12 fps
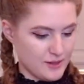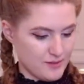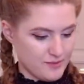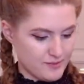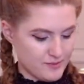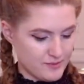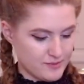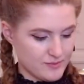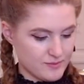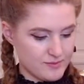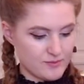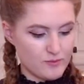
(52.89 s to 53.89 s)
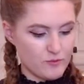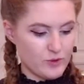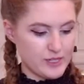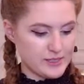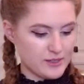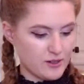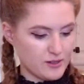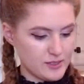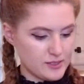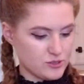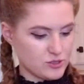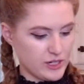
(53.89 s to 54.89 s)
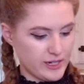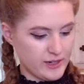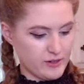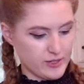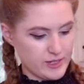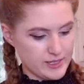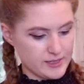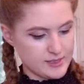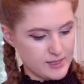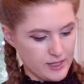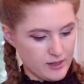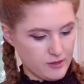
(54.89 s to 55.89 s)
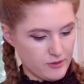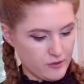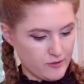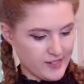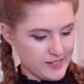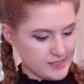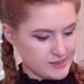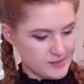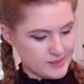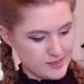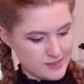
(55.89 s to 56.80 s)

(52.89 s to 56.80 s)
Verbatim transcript: um, whisk all these dry ingredients together real fast.